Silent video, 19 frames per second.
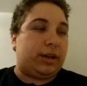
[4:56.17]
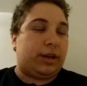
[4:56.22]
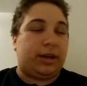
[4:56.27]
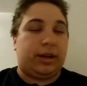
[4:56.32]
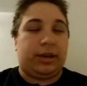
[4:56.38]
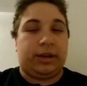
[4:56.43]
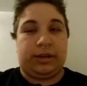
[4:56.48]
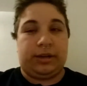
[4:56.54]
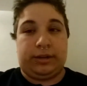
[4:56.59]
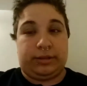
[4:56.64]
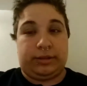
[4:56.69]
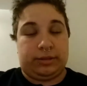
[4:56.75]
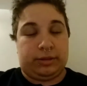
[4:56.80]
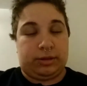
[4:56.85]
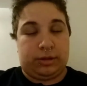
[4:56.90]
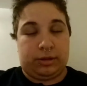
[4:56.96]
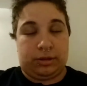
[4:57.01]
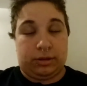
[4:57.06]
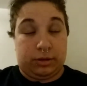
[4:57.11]

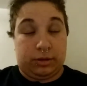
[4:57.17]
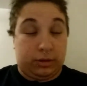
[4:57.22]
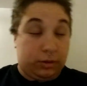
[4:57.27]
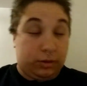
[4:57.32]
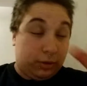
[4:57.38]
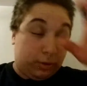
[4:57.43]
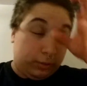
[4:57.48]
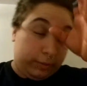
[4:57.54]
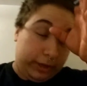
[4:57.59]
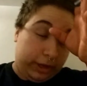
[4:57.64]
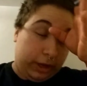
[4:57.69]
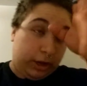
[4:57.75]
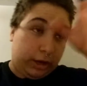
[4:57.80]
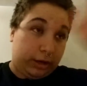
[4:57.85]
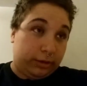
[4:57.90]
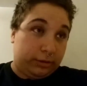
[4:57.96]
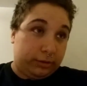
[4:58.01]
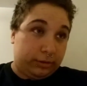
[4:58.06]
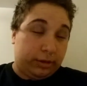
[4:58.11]
Oh my
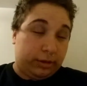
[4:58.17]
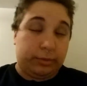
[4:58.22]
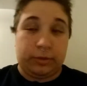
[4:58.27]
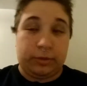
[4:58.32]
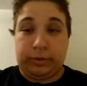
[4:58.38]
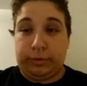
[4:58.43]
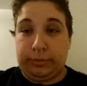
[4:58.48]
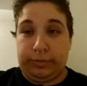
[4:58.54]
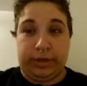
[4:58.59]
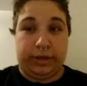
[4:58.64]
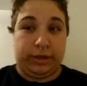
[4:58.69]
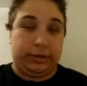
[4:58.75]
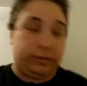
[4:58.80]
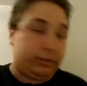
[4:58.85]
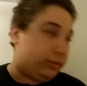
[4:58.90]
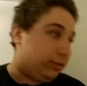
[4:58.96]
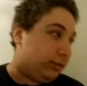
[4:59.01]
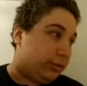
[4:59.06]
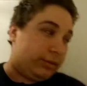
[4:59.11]
god, I'm on my bed.
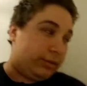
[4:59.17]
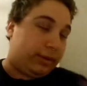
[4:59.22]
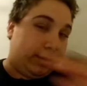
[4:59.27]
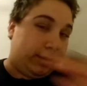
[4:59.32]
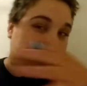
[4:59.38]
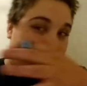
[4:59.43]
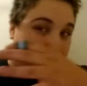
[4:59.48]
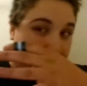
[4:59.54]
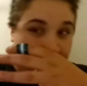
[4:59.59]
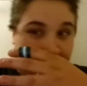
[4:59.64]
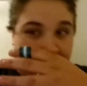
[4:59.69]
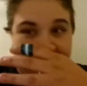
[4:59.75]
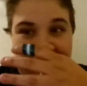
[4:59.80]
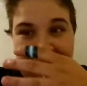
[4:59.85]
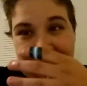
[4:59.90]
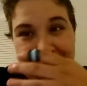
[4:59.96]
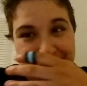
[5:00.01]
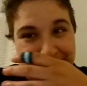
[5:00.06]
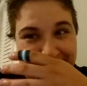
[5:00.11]

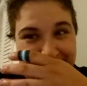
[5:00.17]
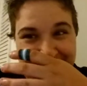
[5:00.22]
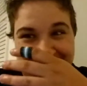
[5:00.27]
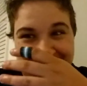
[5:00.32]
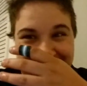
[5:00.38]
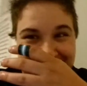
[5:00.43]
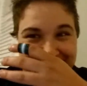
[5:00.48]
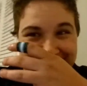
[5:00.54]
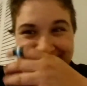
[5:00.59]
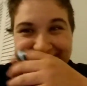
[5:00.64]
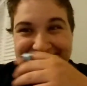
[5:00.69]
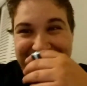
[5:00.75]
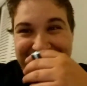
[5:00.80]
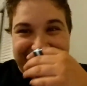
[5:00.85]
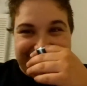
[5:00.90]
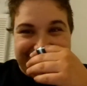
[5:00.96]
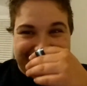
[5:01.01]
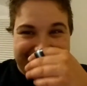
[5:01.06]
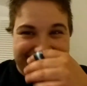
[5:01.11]
I'm going to bed. I
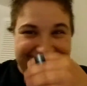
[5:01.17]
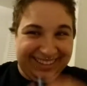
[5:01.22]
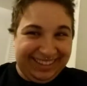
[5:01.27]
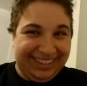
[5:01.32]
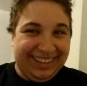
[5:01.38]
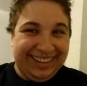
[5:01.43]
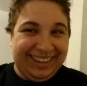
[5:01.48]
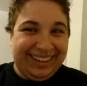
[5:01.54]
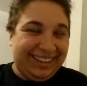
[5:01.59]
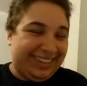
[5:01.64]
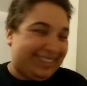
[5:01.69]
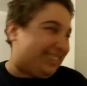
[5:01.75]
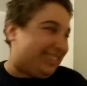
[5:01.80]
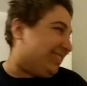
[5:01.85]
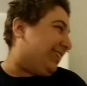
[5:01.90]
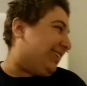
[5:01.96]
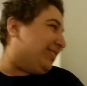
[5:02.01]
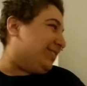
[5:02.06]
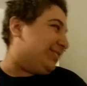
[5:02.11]
can't.
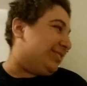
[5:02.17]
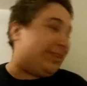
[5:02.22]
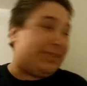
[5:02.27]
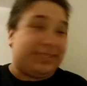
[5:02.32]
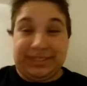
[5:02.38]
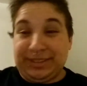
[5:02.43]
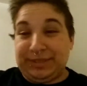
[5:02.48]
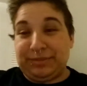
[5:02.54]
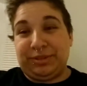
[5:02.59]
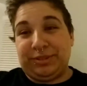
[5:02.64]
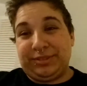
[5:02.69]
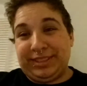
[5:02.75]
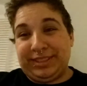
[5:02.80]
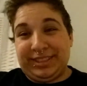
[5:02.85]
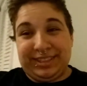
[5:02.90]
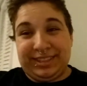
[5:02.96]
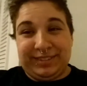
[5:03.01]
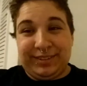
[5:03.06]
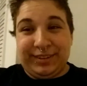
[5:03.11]
That was a good
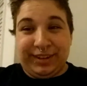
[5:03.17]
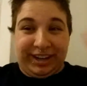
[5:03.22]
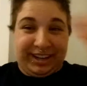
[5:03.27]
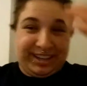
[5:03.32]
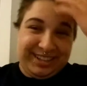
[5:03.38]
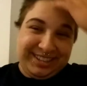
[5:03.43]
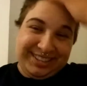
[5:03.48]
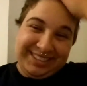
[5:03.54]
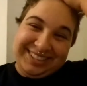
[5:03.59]
movie. Fuck.